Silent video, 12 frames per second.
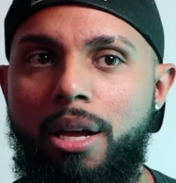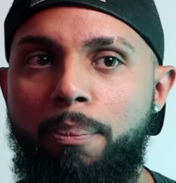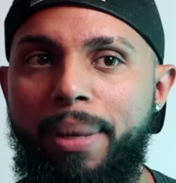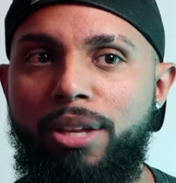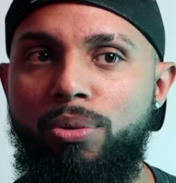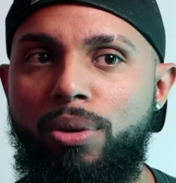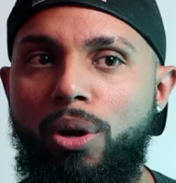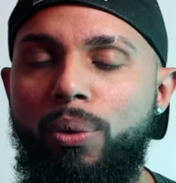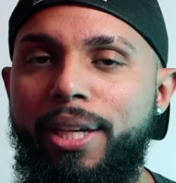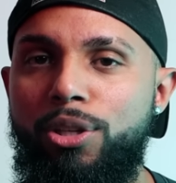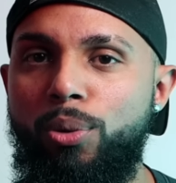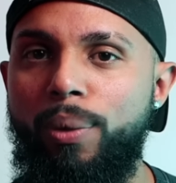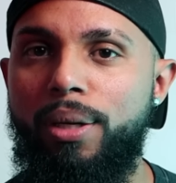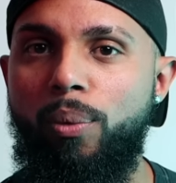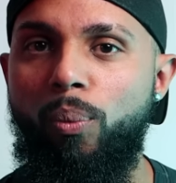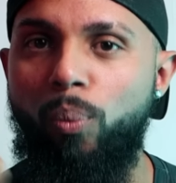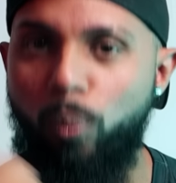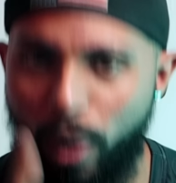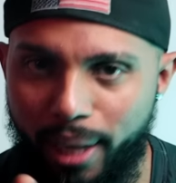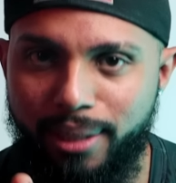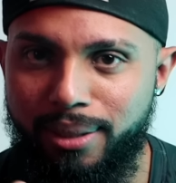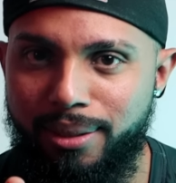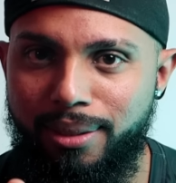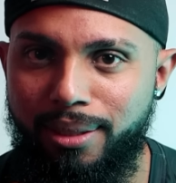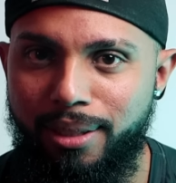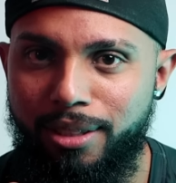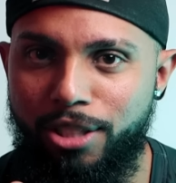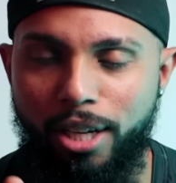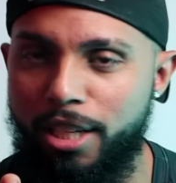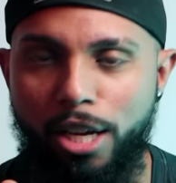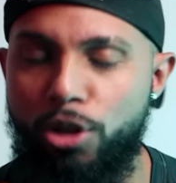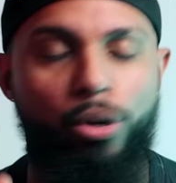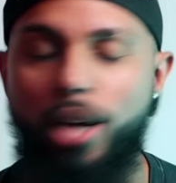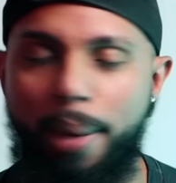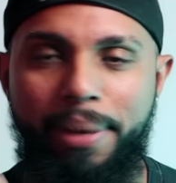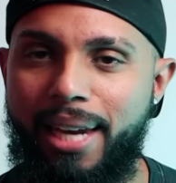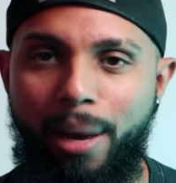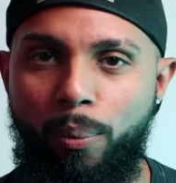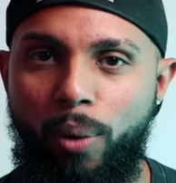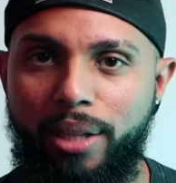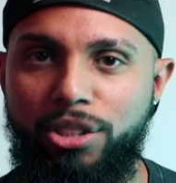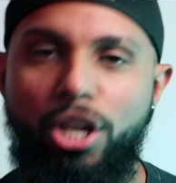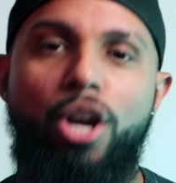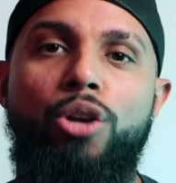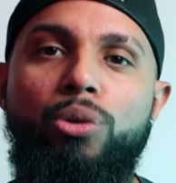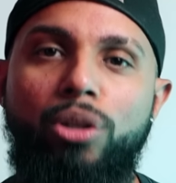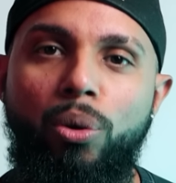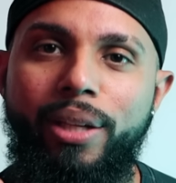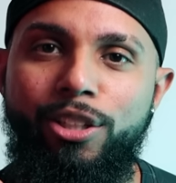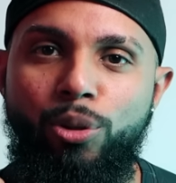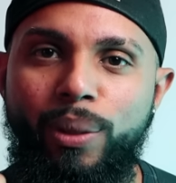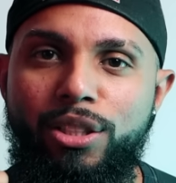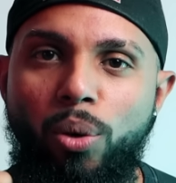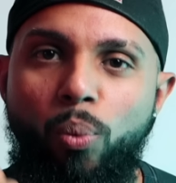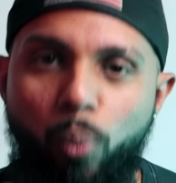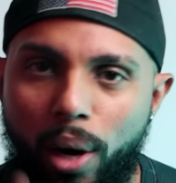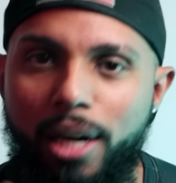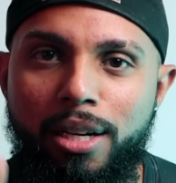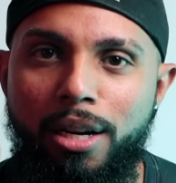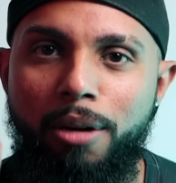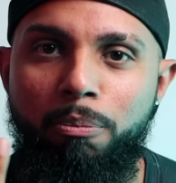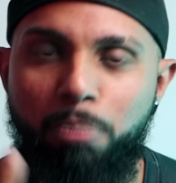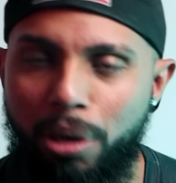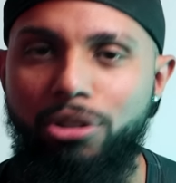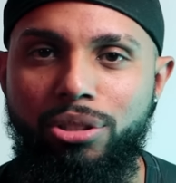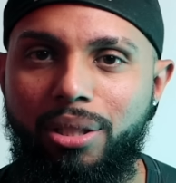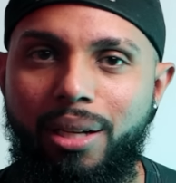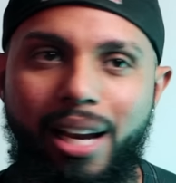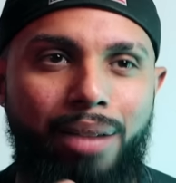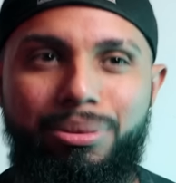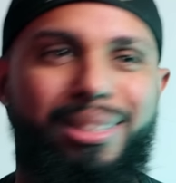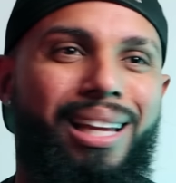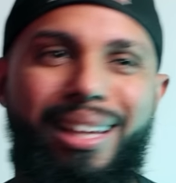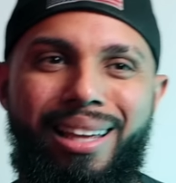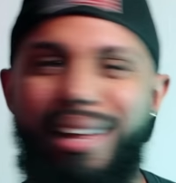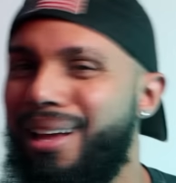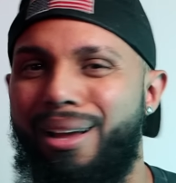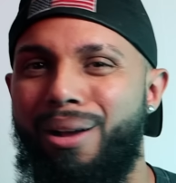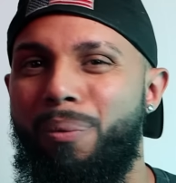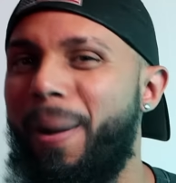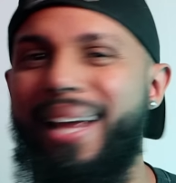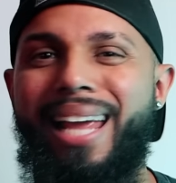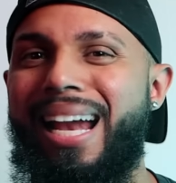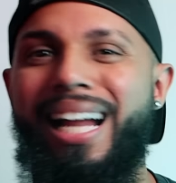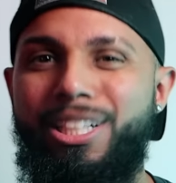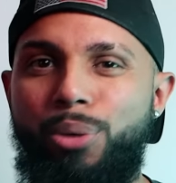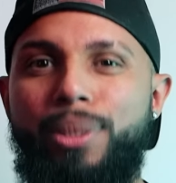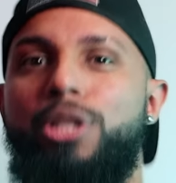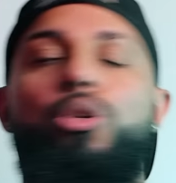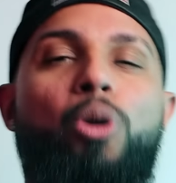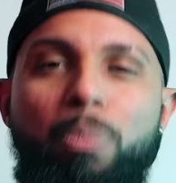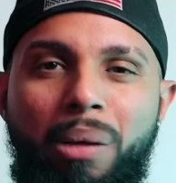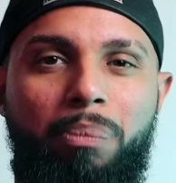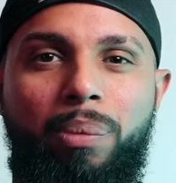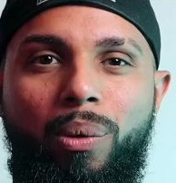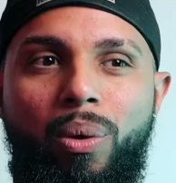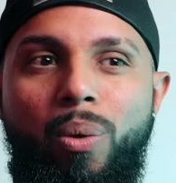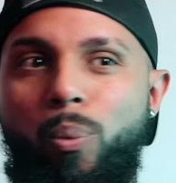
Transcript: But you can only do it once not once. You can only do it to one person. I'm just like, why can't I do it to 2 people?